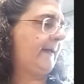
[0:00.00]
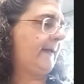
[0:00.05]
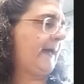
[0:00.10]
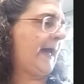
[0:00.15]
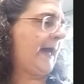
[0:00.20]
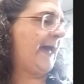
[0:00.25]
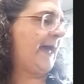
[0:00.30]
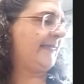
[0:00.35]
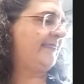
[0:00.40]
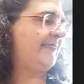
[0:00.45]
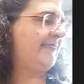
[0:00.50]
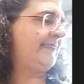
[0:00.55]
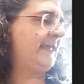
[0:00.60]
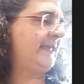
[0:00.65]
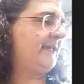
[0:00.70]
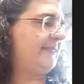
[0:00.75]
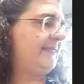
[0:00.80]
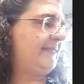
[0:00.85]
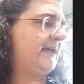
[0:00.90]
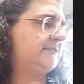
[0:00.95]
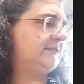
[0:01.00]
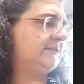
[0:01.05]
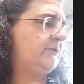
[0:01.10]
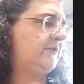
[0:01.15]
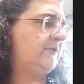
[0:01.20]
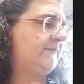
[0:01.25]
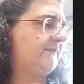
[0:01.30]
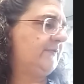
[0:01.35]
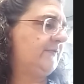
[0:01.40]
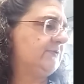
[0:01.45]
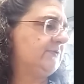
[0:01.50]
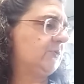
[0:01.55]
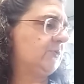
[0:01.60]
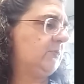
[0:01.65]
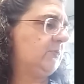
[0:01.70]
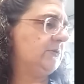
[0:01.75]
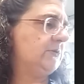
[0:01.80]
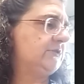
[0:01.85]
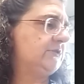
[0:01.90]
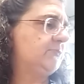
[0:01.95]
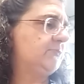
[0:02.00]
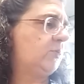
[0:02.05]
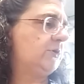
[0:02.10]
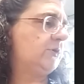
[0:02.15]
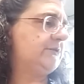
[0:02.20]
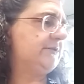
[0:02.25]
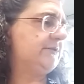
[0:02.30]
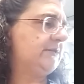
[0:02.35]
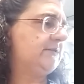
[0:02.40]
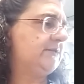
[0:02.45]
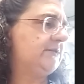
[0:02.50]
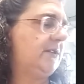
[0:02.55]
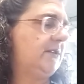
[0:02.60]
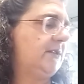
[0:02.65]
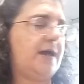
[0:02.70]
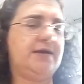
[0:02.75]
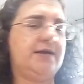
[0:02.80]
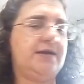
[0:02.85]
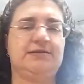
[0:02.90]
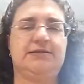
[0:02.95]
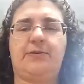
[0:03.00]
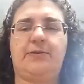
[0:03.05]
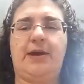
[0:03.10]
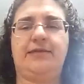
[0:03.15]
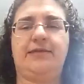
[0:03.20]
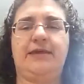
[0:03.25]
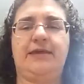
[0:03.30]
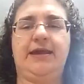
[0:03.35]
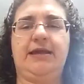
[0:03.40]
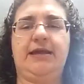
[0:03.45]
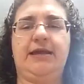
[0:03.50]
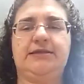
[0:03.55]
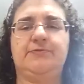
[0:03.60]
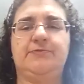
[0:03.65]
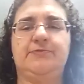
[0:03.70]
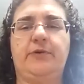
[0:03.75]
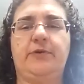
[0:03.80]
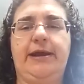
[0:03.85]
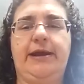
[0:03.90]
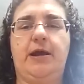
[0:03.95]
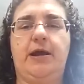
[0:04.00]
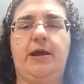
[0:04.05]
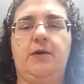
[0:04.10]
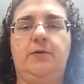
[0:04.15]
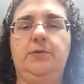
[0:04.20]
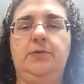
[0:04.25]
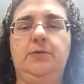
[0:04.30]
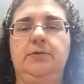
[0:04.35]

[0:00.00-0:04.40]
I think that's Universal Worsted Deluxe, so I think it's merino.